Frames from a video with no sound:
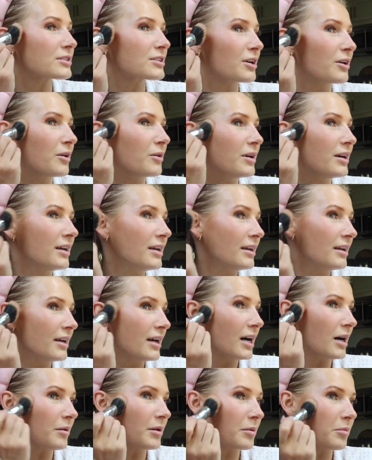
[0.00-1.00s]
so
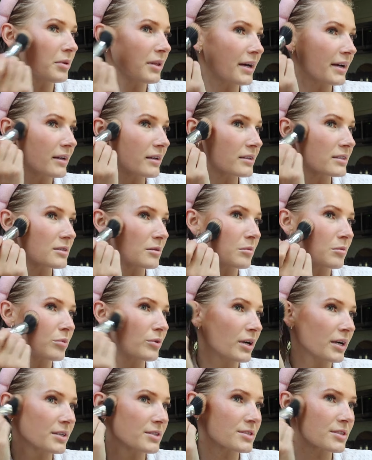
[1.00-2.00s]
I'm going to apply some
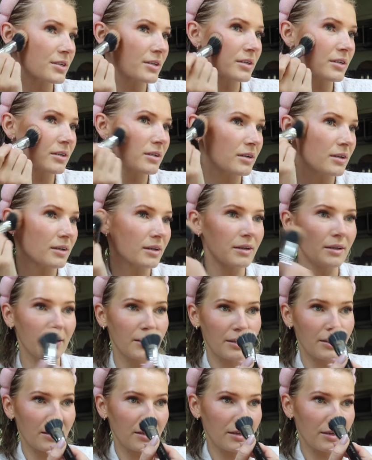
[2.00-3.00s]
bronzer.
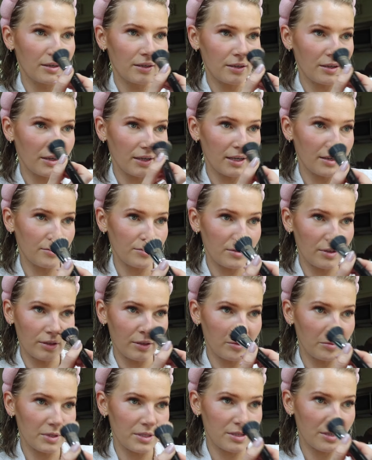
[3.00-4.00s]
Kind of a
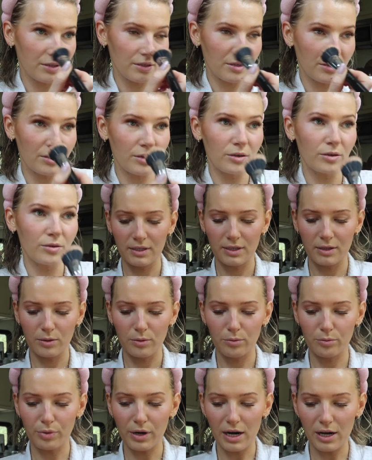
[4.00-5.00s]
little bit to the nose.
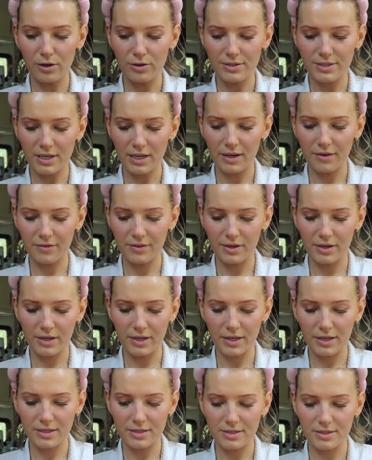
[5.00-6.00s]
Brows, I have the
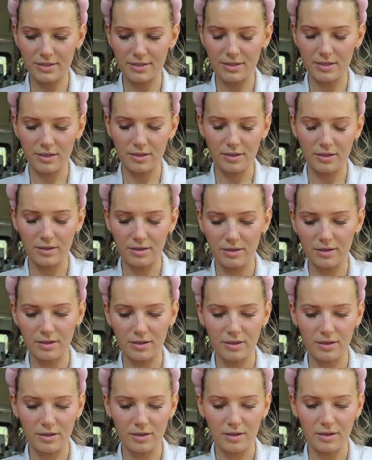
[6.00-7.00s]
NYX
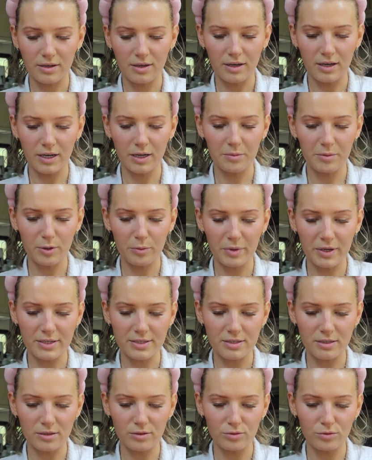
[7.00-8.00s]
eyebrow
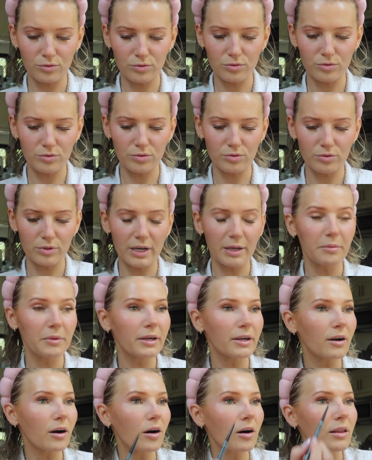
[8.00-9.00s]
pencil. Ooh, I'm
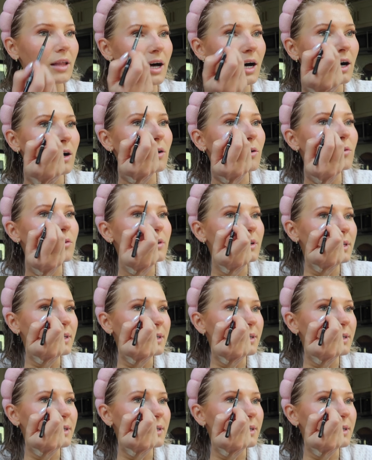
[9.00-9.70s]
like all out.